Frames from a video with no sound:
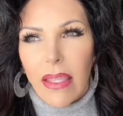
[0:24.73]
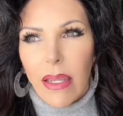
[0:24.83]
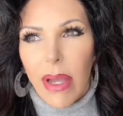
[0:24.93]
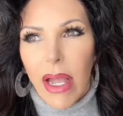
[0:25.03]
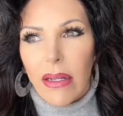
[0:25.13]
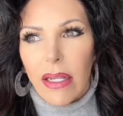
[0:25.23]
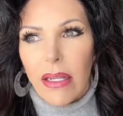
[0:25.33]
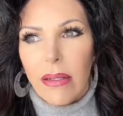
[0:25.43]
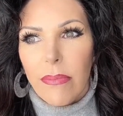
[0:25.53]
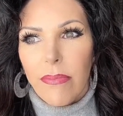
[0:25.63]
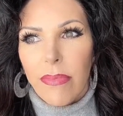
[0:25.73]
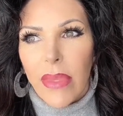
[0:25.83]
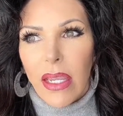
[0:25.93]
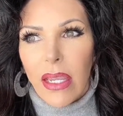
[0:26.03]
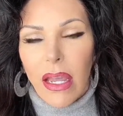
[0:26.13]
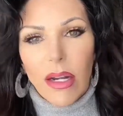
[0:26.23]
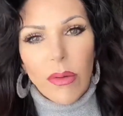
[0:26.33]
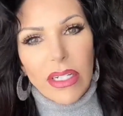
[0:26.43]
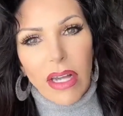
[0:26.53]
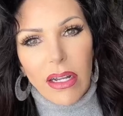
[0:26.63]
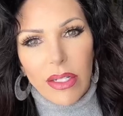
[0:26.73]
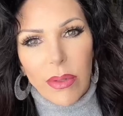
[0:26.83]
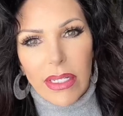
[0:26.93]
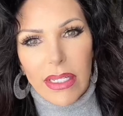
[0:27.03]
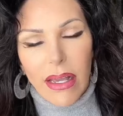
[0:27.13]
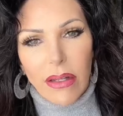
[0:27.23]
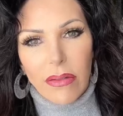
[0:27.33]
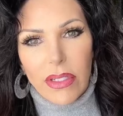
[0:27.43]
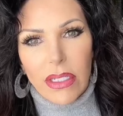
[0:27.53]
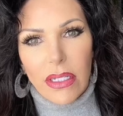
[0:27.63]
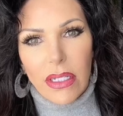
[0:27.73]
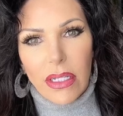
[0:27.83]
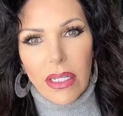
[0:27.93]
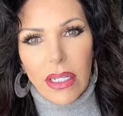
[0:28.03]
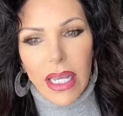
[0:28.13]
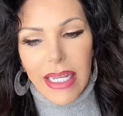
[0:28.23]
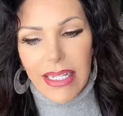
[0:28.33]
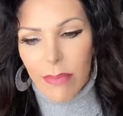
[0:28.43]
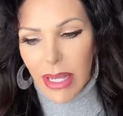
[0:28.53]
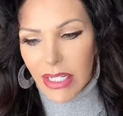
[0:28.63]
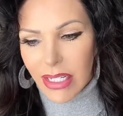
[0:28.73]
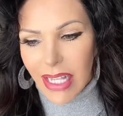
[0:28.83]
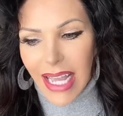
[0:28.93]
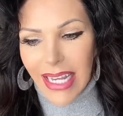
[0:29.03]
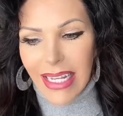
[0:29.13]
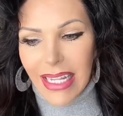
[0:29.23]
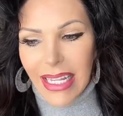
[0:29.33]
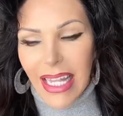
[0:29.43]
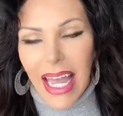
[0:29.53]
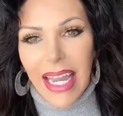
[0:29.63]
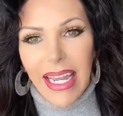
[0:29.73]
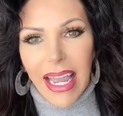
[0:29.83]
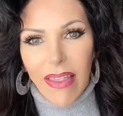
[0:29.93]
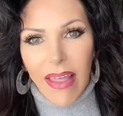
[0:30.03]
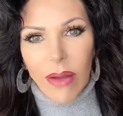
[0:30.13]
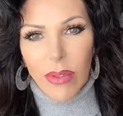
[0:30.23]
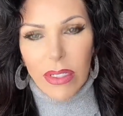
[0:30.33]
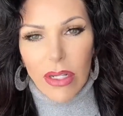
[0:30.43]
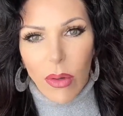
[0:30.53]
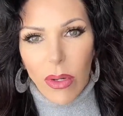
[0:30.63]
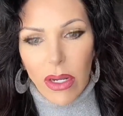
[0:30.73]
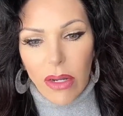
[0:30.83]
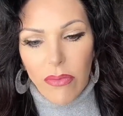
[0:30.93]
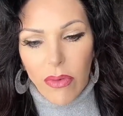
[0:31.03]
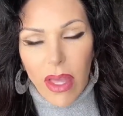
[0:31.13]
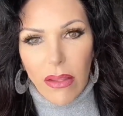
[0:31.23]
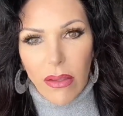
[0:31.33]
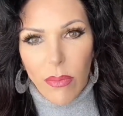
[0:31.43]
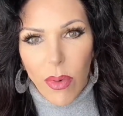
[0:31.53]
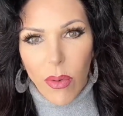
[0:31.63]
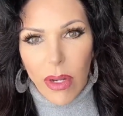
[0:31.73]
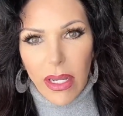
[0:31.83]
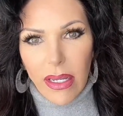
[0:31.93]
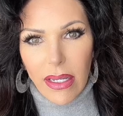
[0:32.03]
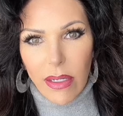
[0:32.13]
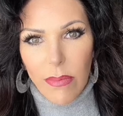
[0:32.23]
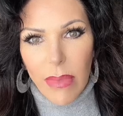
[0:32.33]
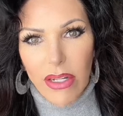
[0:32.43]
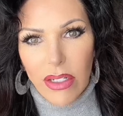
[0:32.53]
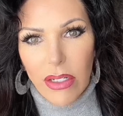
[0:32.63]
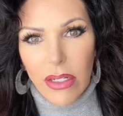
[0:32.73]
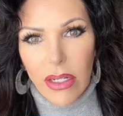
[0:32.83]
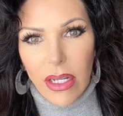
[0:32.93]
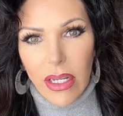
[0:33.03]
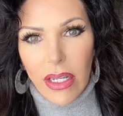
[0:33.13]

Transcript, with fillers: I think about how do we talk to ourselves? as much as I didn't like how that was going for that little boy, can you imagine